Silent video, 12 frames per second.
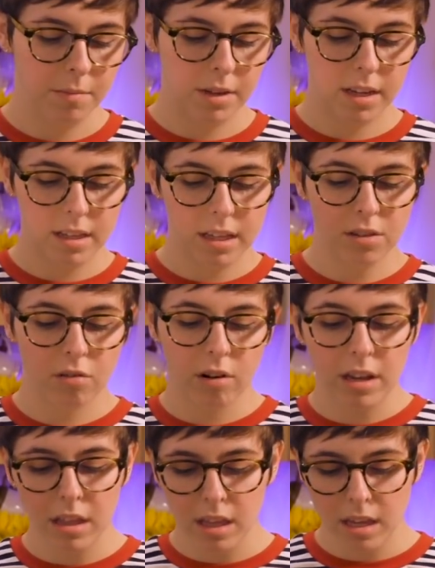Because these
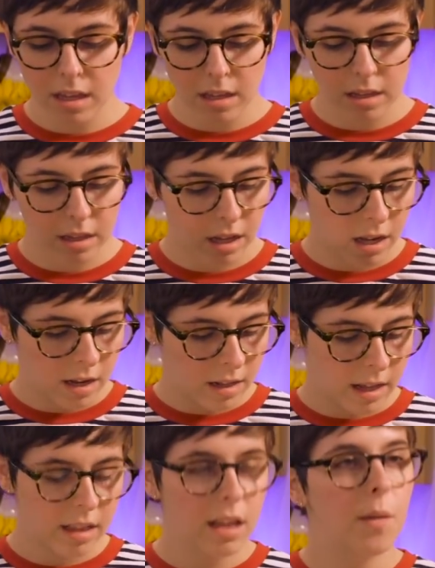green things,
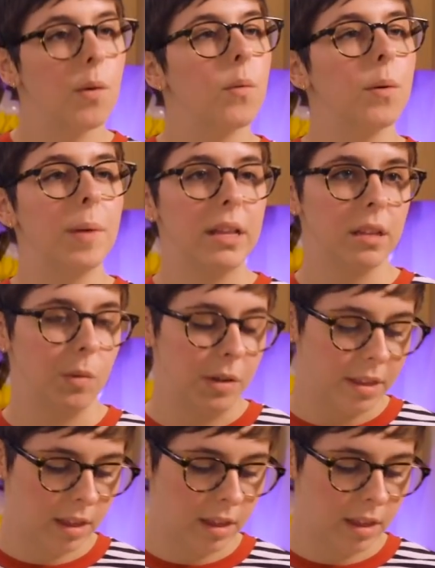that's not what we're messing with